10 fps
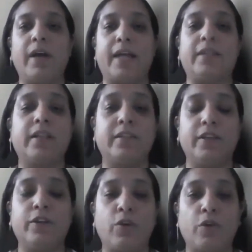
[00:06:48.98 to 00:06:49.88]
and then
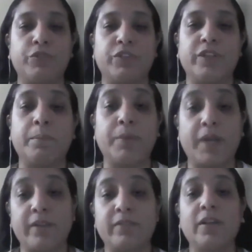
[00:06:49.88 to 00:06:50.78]
they offer their
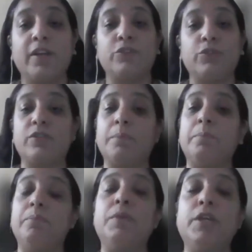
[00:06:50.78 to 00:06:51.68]
prayers. So it's
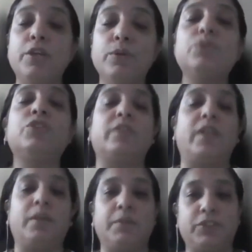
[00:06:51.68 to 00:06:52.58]
a huge
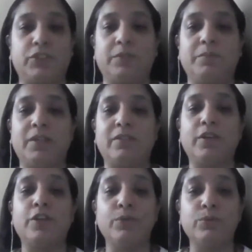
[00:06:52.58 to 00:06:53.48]
celebration. It's
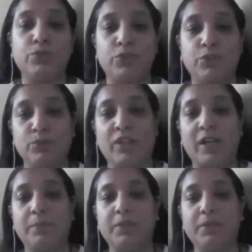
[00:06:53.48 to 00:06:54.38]
a huge
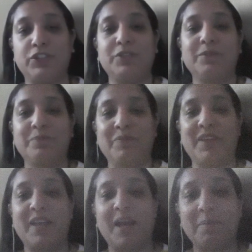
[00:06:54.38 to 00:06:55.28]
celebration.
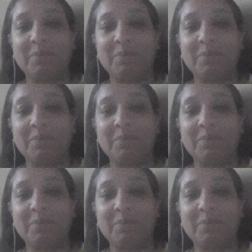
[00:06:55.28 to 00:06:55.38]
Yeah.